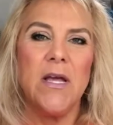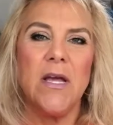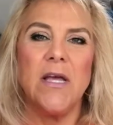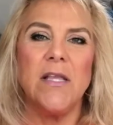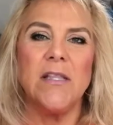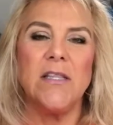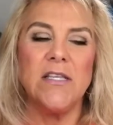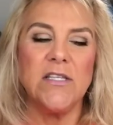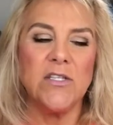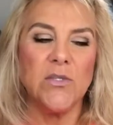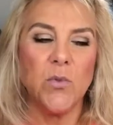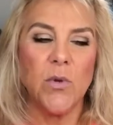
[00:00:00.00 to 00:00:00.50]

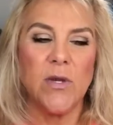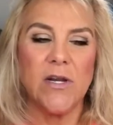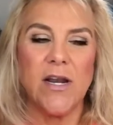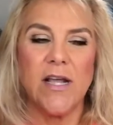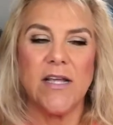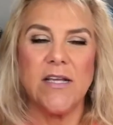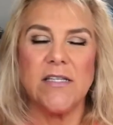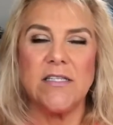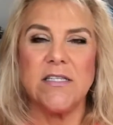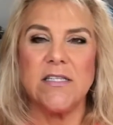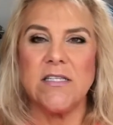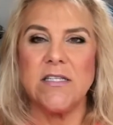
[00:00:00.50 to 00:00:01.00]
This one
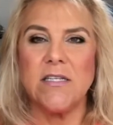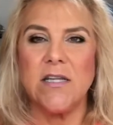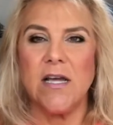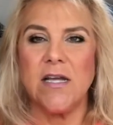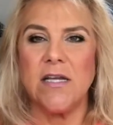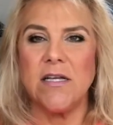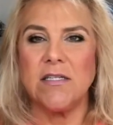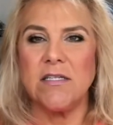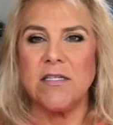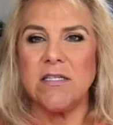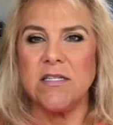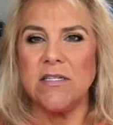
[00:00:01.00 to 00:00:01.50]
is
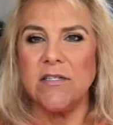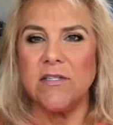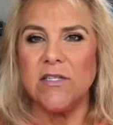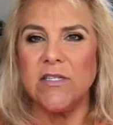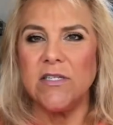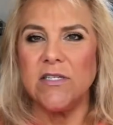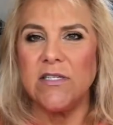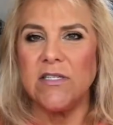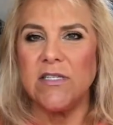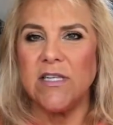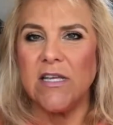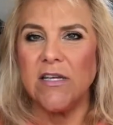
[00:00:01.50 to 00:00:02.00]
still
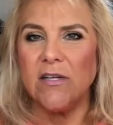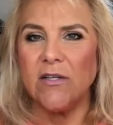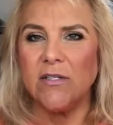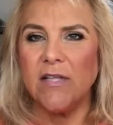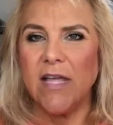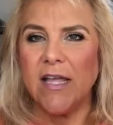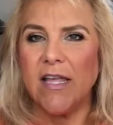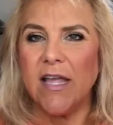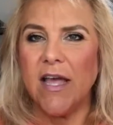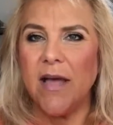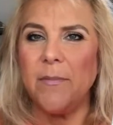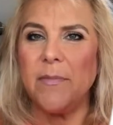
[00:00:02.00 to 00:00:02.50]
sealed.
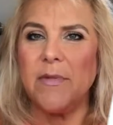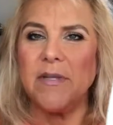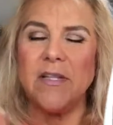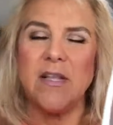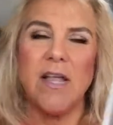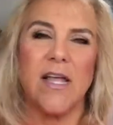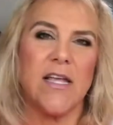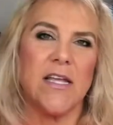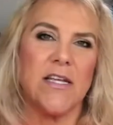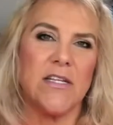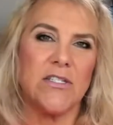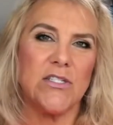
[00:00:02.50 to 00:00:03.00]
They come in
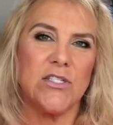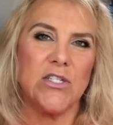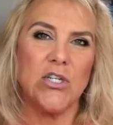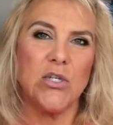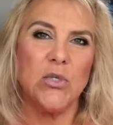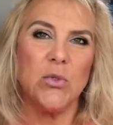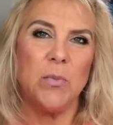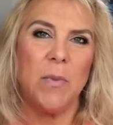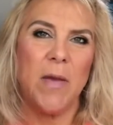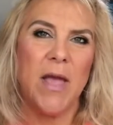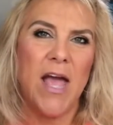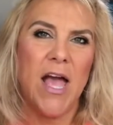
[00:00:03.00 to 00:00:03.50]
like a
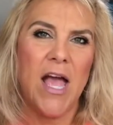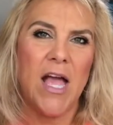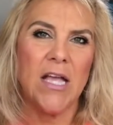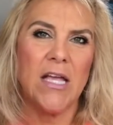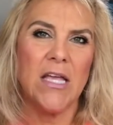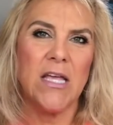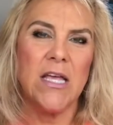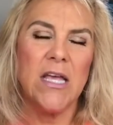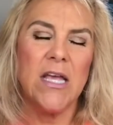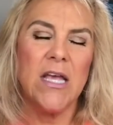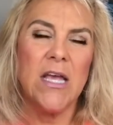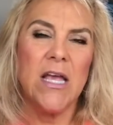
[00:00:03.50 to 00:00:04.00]

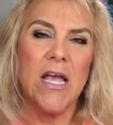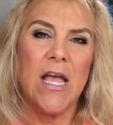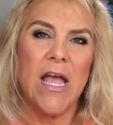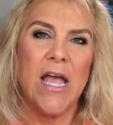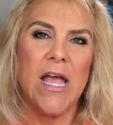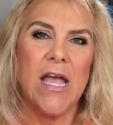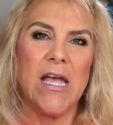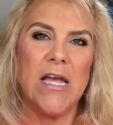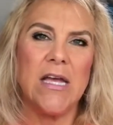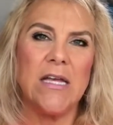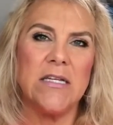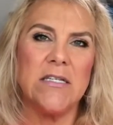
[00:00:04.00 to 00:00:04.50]
2-pack,
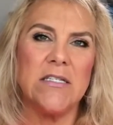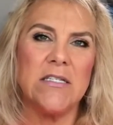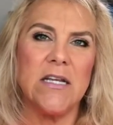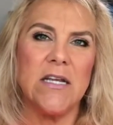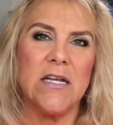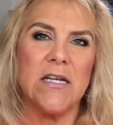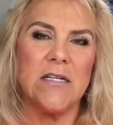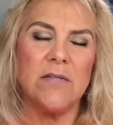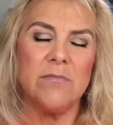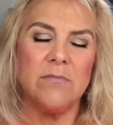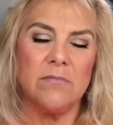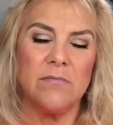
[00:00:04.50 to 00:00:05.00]

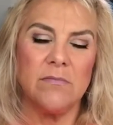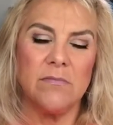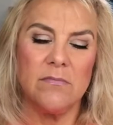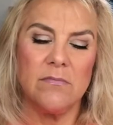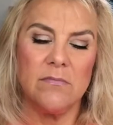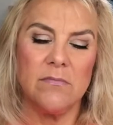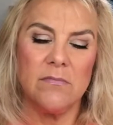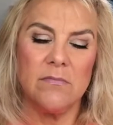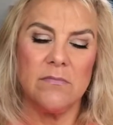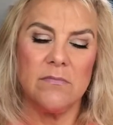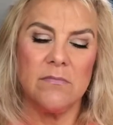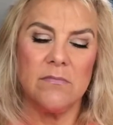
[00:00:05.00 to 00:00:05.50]
and
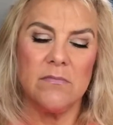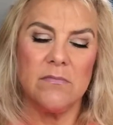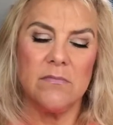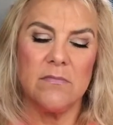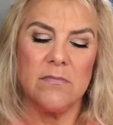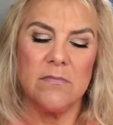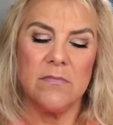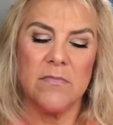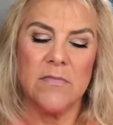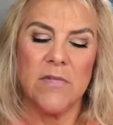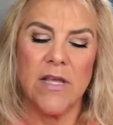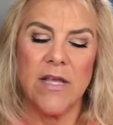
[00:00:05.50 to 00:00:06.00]

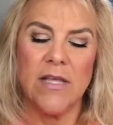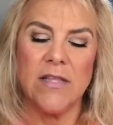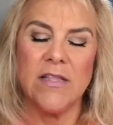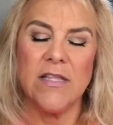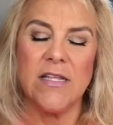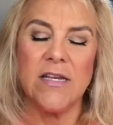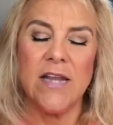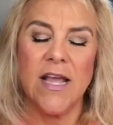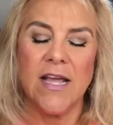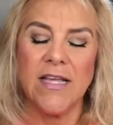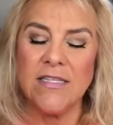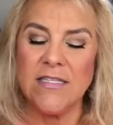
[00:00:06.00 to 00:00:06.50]
the
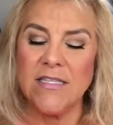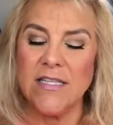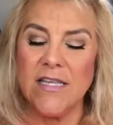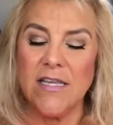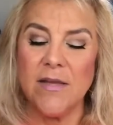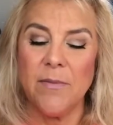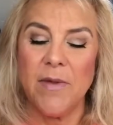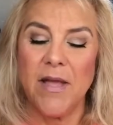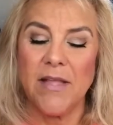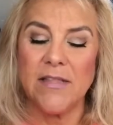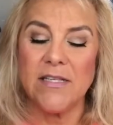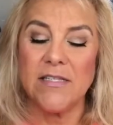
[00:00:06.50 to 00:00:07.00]
nice thing
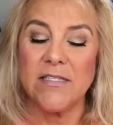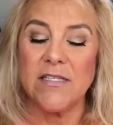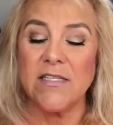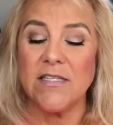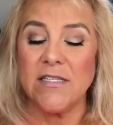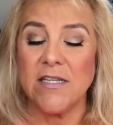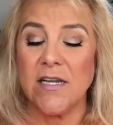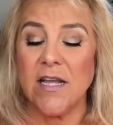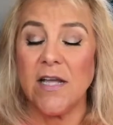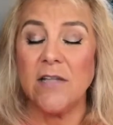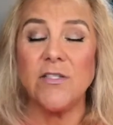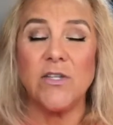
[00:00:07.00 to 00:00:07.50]
about this
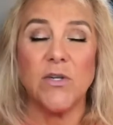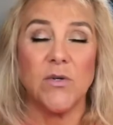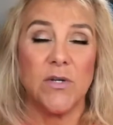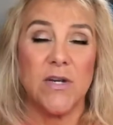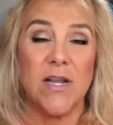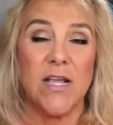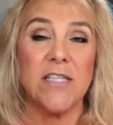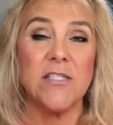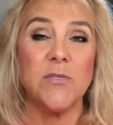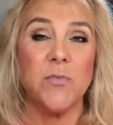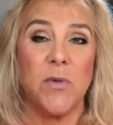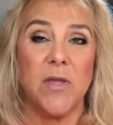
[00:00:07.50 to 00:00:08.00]
isn't also an
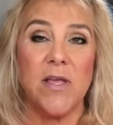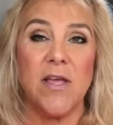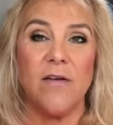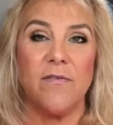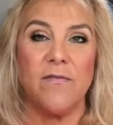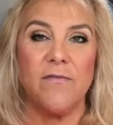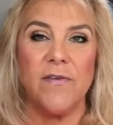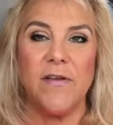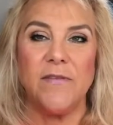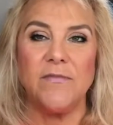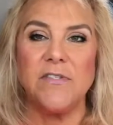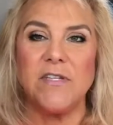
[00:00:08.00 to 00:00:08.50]
SPF
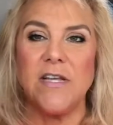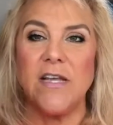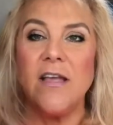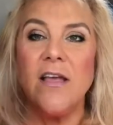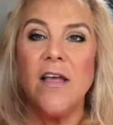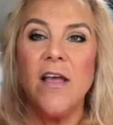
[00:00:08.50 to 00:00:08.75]
50,